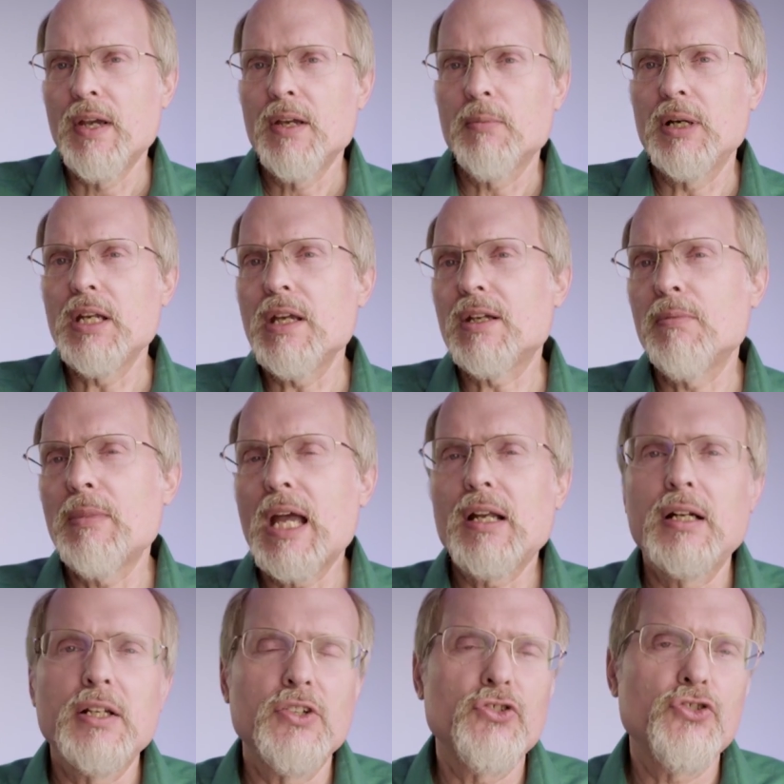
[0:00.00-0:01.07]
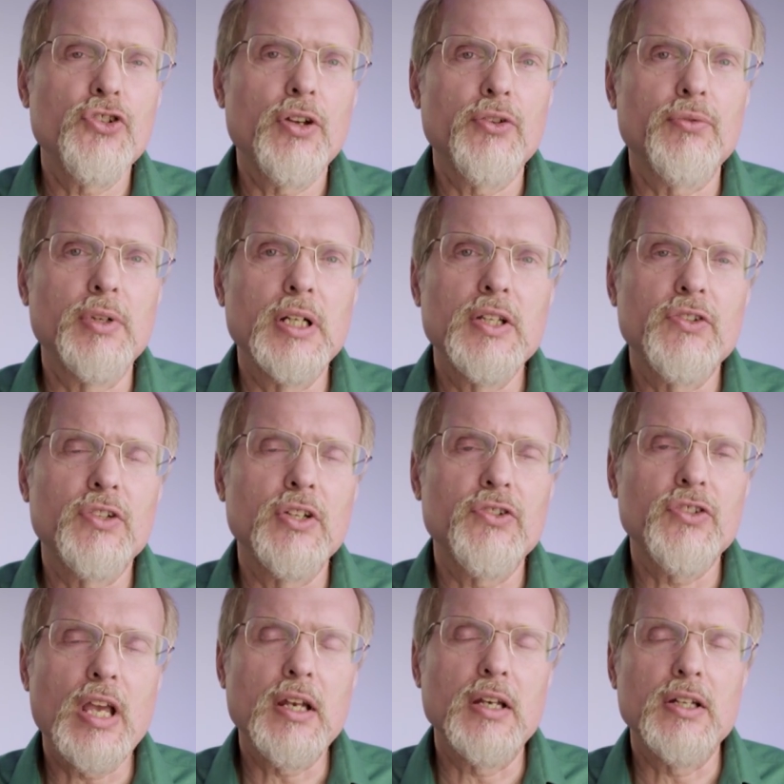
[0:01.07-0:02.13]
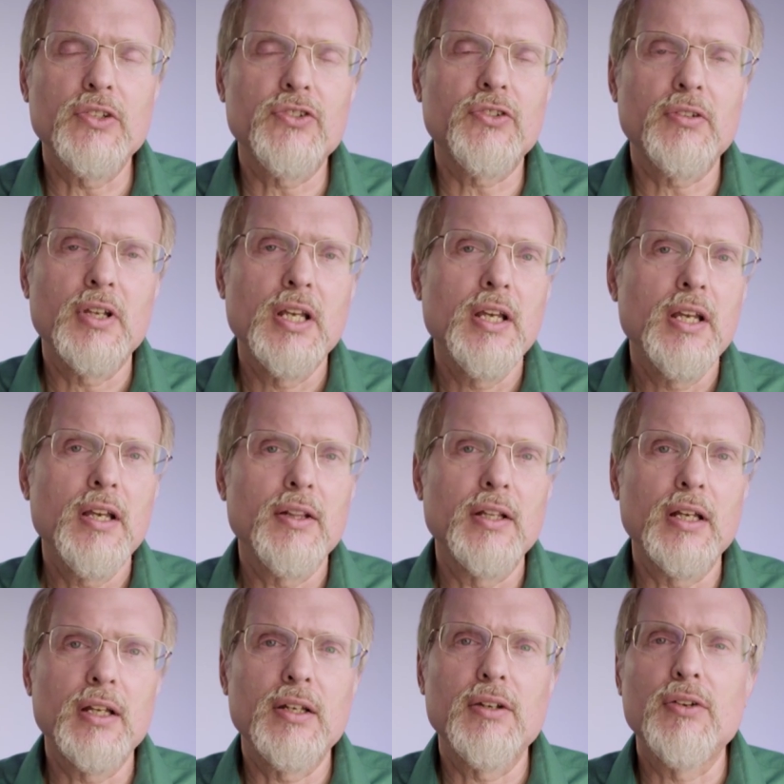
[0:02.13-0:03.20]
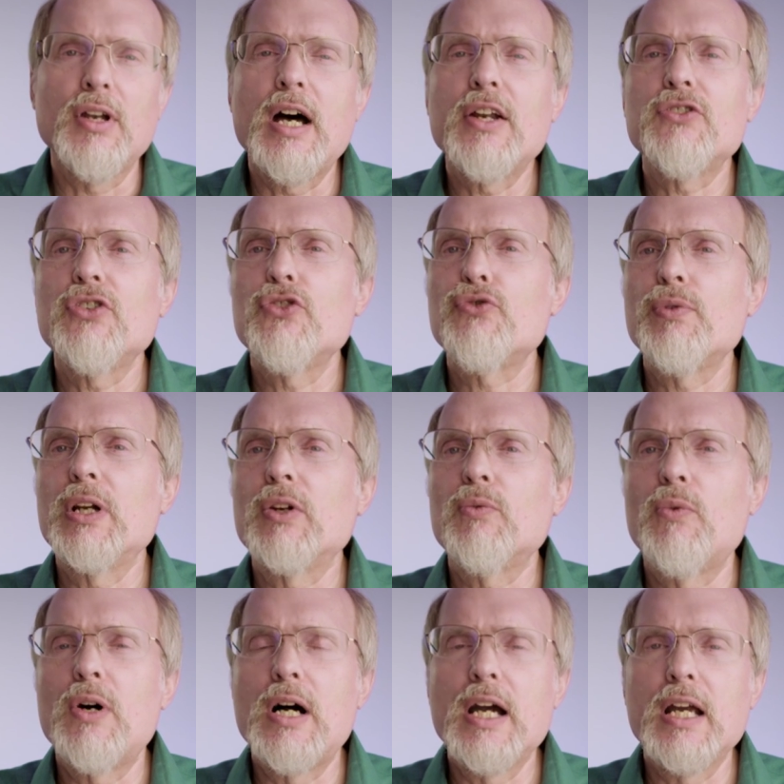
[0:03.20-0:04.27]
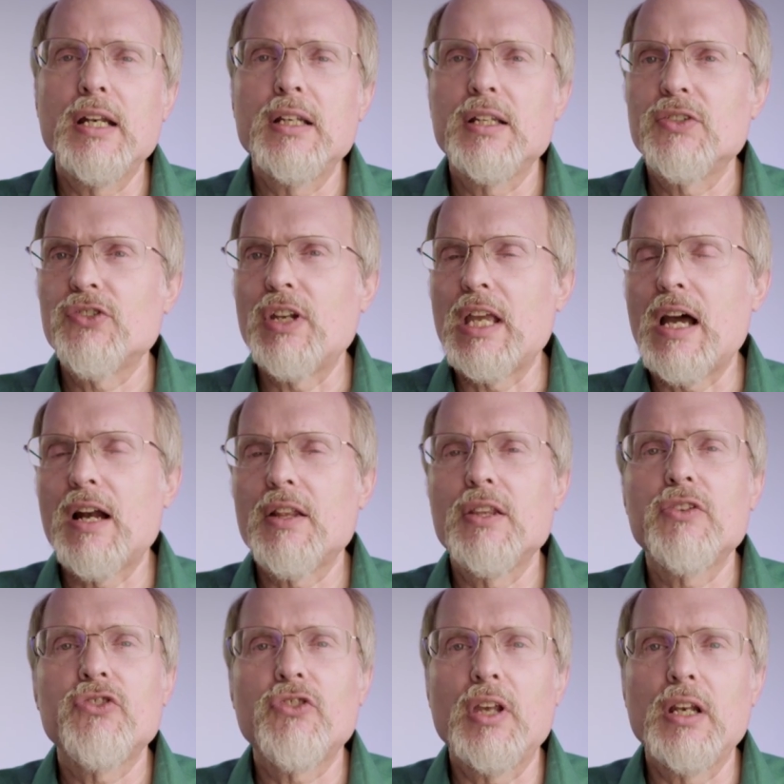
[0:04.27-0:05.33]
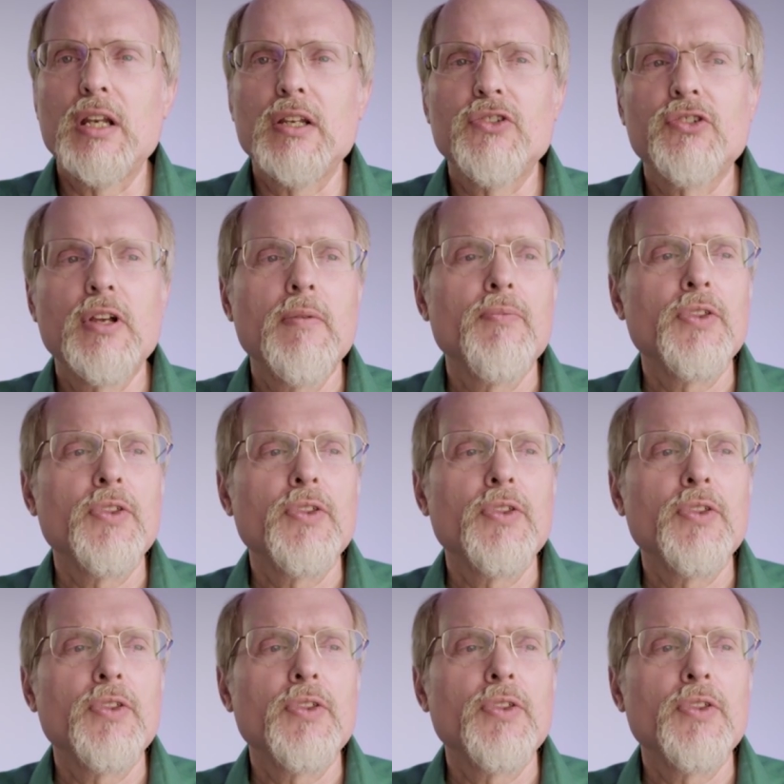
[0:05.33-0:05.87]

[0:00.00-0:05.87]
But he commanded his children, his descendants, that not to drink wine, stay out of the cities.